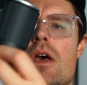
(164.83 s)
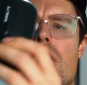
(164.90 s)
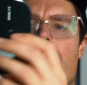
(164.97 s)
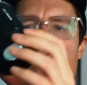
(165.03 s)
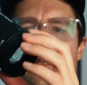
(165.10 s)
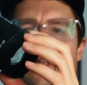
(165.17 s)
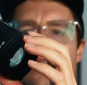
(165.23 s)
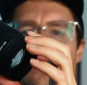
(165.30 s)

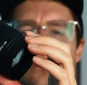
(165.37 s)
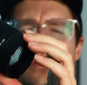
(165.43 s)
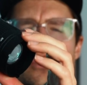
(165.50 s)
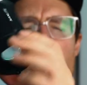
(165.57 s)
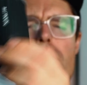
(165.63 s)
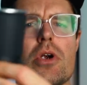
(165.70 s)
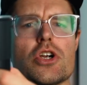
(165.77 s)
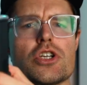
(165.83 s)
on the
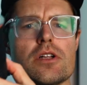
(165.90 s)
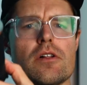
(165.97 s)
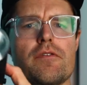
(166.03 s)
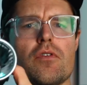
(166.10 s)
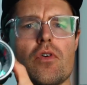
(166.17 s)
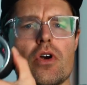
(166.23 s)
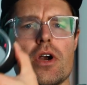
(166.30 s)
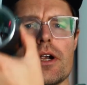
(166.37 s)
commercial
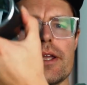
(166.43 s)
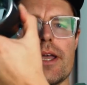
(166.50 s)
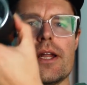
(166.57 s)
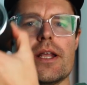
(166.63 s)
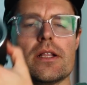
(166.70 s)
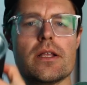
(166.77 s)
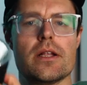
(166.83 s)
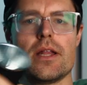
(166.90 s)
for
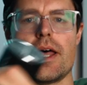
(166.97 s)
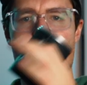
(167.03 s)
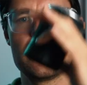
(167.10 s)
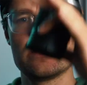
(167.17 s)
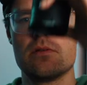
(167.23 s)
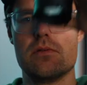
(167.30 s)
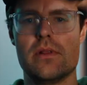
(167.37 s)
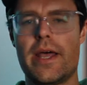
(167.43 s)
getting the
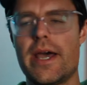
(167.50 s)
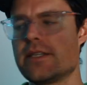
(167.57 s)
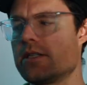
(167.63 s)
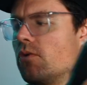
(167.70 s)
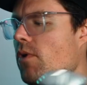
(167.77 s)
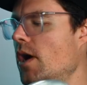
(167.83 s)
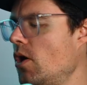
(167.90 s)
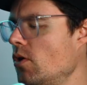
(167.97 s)
light nice
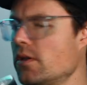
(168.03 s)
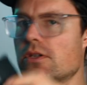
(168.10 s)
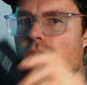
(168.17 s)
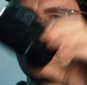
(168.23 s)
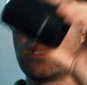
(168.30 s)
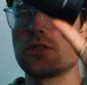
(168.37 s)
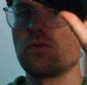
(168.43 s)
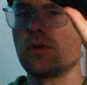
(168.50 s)
and round, so
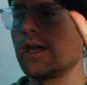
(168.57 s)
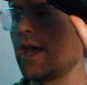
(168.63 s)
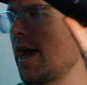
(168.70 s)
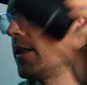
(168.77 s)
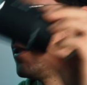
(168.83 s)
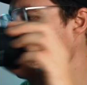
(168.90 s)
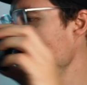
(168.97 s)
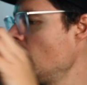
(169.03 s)
that's really
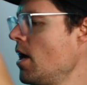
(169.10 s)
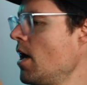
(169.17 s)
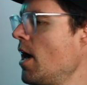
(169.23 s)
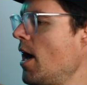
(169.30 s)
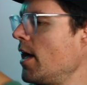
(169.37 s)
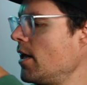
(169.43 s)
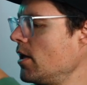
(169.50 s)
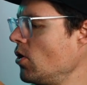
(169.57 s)
handy.
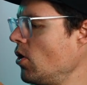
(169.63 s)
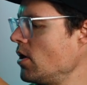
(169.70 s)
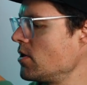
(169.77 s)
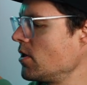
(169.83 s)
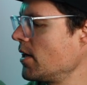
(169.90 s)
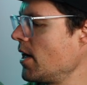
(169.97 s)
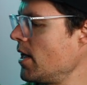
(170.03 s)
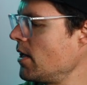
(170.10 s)
And then you
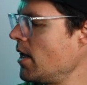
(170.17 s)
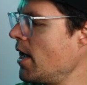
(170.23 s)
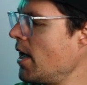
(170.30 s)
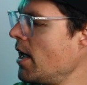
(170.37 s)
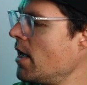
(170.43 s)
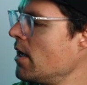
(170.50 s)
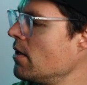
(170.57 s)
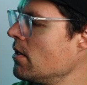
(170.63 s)
also get
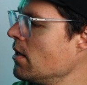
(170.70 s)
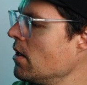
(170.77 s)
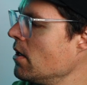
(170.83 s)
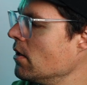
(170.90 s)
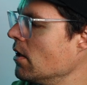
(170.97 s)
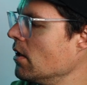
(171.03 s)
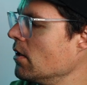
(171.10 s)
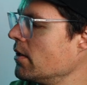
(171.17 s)
a
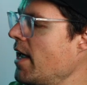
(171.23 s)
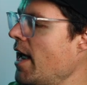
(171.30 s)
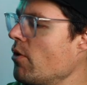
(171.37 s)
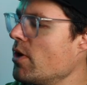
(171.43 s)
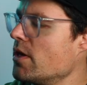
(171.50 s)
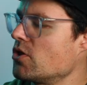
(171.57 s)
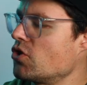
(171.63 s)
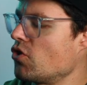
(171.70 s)
little
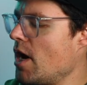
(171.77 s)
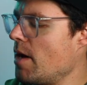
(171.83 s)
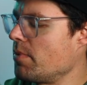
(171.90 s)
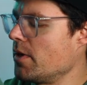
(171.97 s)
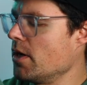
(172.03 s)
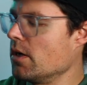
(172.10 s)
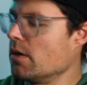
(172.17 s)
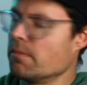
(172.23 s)
carrying strap
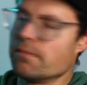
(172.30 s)
here.